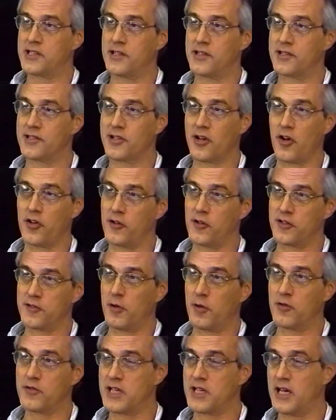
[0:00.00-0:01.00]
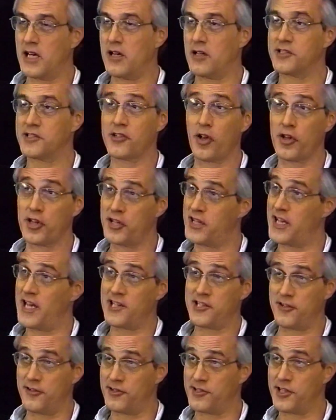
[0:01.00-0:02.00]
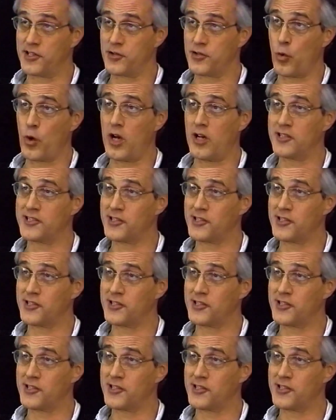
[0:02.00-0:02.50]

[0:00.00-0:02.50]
and saw those motels, saw the deserts as well.